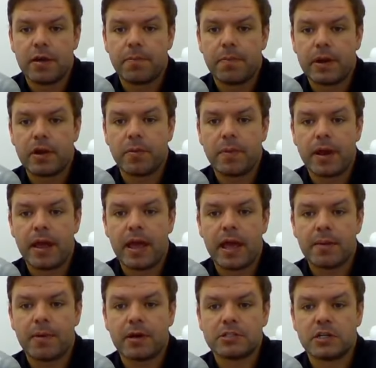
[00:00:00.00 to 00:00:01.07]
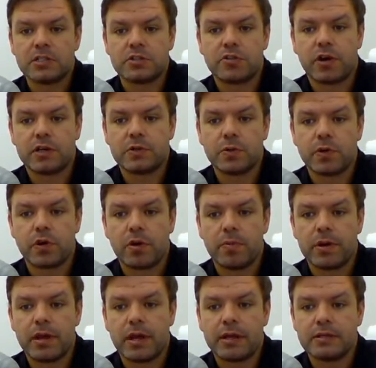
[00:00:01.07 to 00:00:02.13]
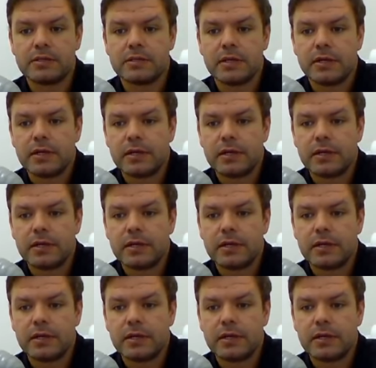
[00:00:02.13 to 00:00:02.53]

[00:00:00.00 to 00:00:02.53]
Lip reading: but no matter how much I tried to accommodate,